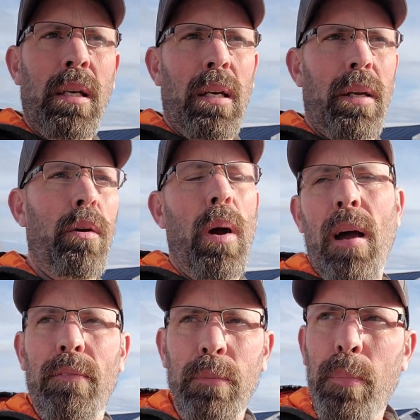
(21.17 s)
And I know I
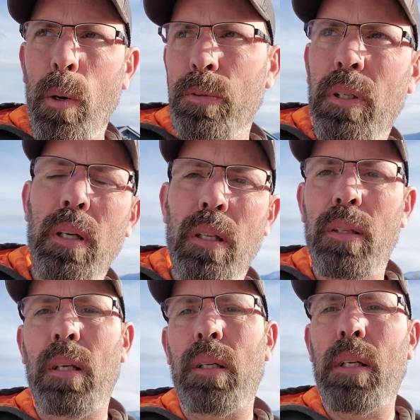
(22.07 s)
haven't posted
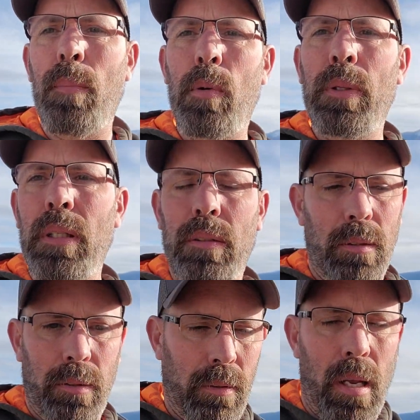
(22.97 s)
anything in a couple
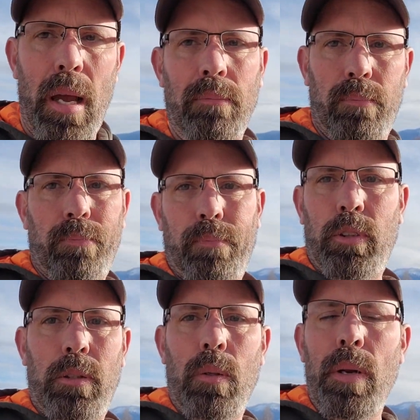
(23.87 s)
weeks. I
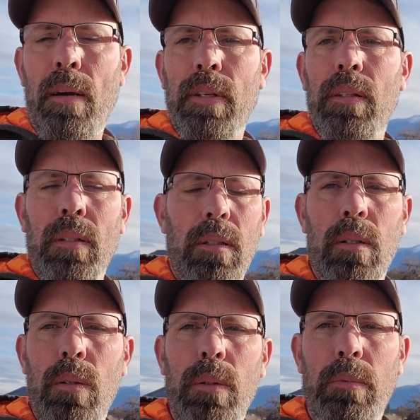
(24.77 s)
just don't have anything to
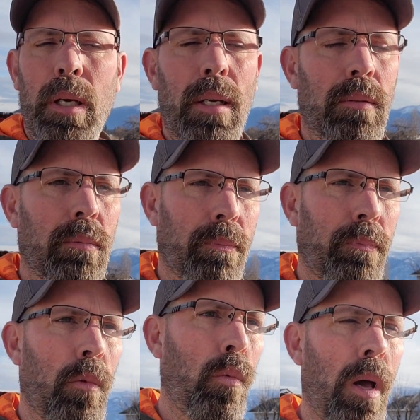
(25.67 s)
do, and we had
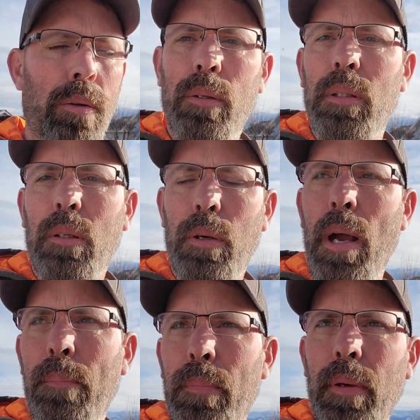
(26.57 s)
weather and
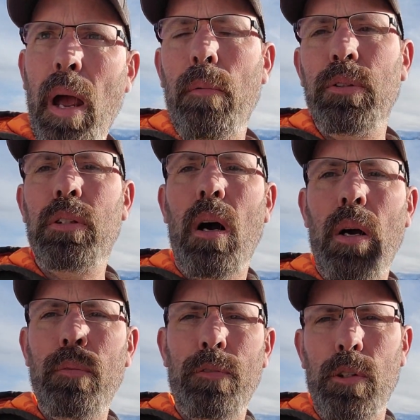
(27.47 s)
crap, and I was
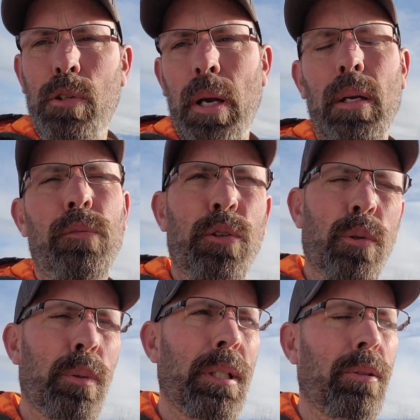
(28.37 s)
gone for training for
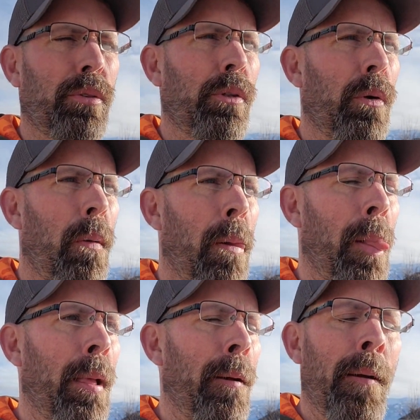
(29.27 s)
a week. So
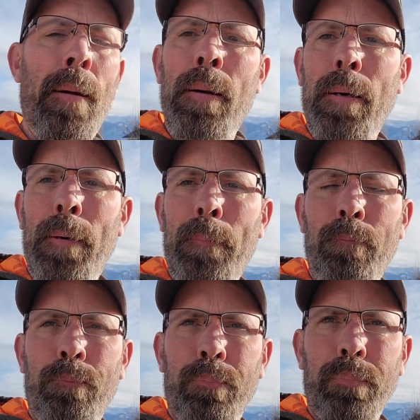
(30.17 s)

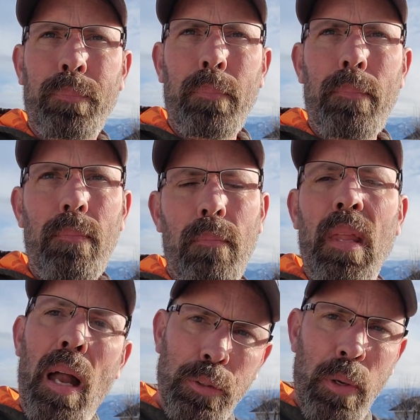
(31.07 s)

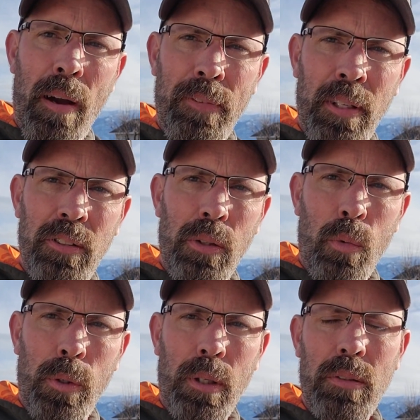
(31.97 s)
I do have things in the
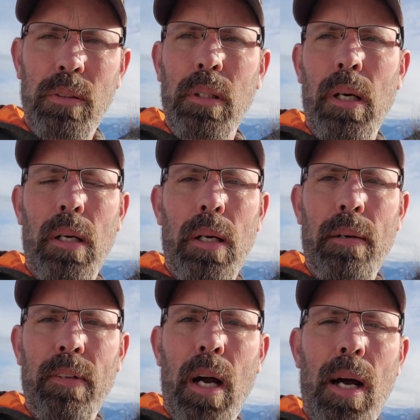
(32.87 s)
works.
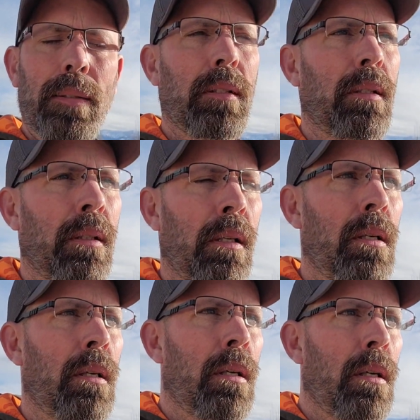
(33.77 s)
I've got
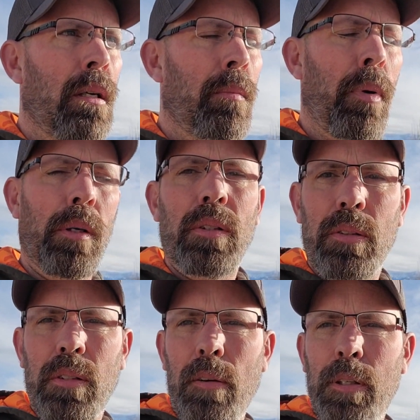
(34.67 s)
parts and
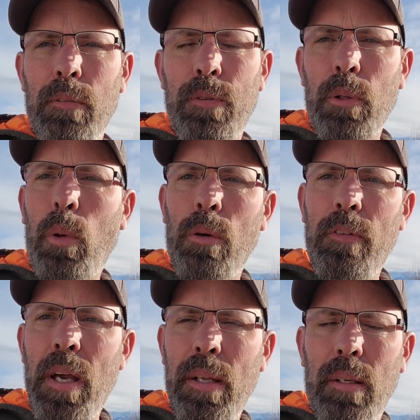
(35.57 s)
stuff here for the
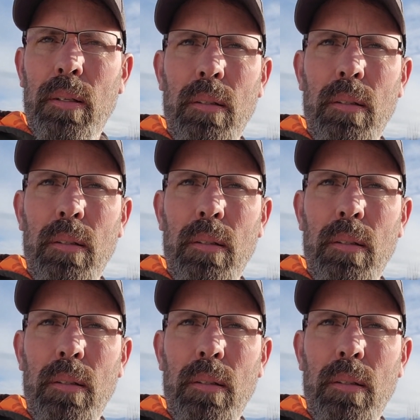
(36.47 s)
Corvette.